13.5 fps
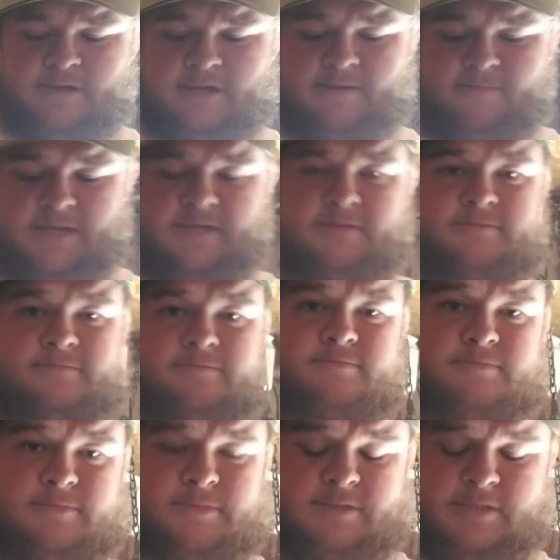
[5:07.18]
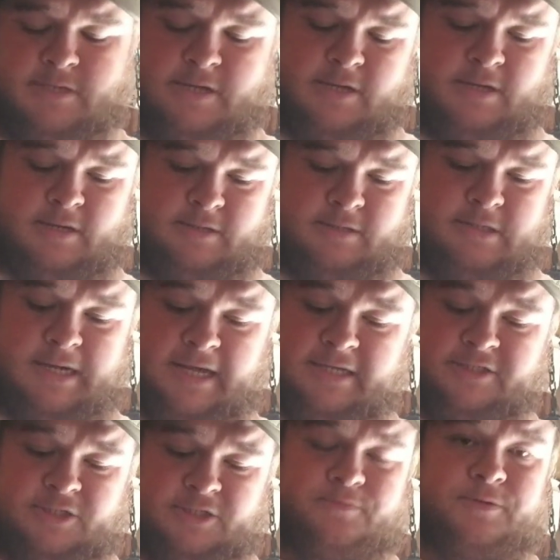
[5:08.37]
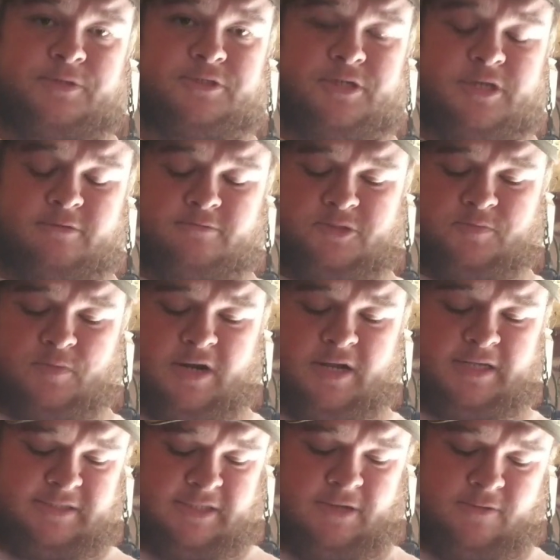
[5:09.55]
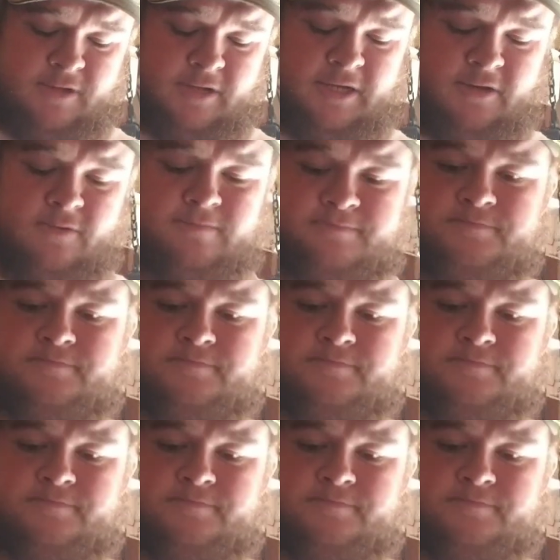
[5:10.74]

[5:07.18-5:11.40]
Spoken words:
I mean, they got super strong springs in them.